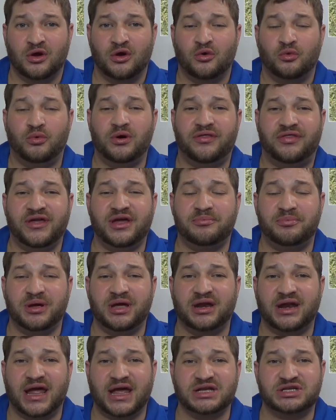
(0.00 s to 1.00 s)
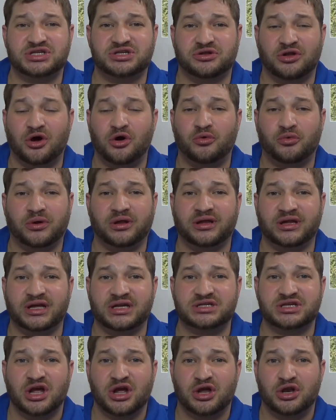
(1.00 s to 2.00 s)
With it being a
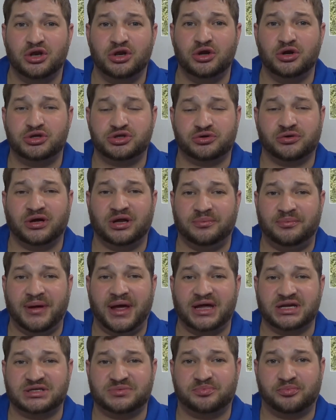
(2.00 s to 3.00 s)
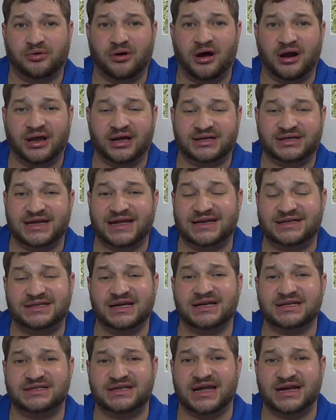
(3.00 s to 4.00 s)
slow-release, nutrient-based product, it
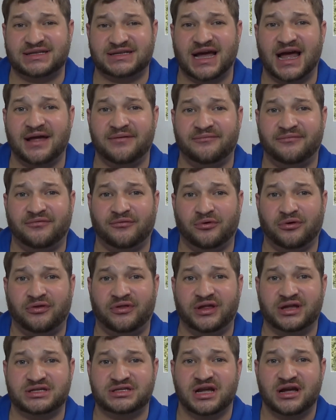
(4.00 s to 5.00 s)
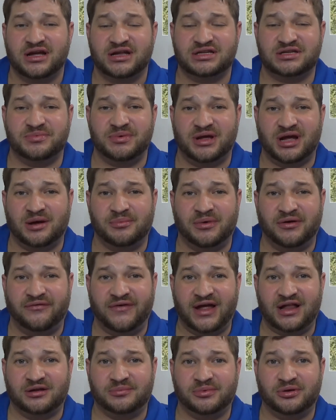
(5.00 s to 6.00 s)
does take time for this to become
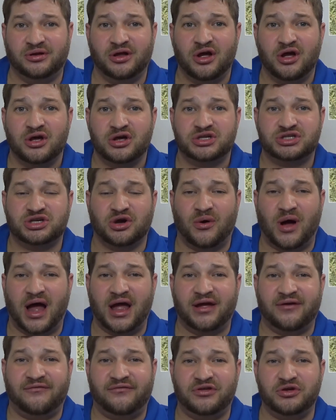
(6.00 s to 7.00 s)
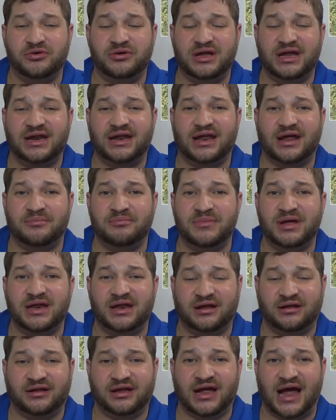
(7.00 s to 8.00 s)
available. So if you need it
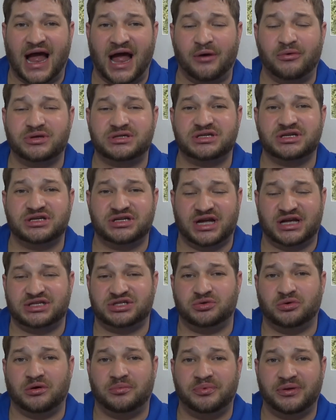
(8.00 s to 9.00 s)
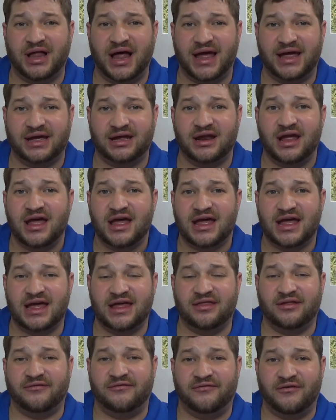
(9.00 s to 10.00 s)
immediately, I would suggest to apply it
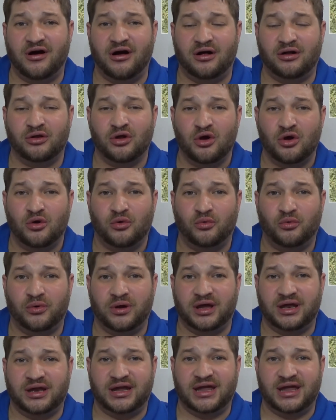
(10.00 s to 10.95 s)
in the fall when